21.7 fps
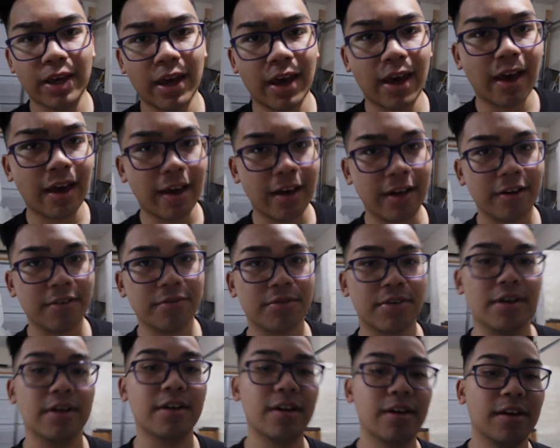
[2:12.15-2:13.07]

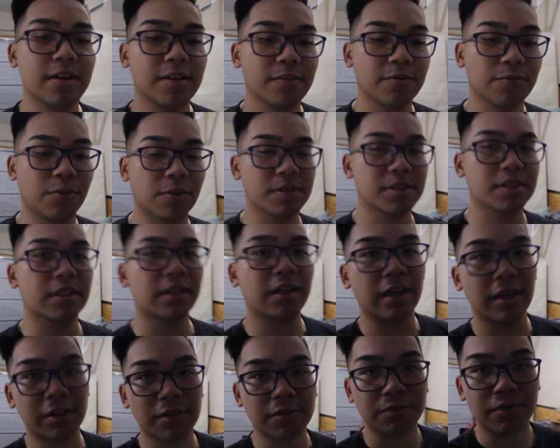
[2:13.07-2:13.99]
have for
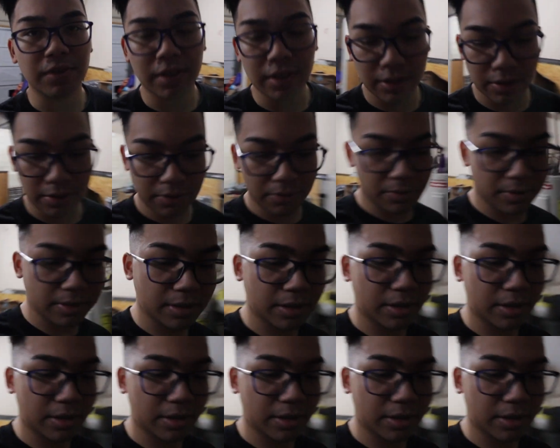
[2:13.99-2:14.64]
today's video.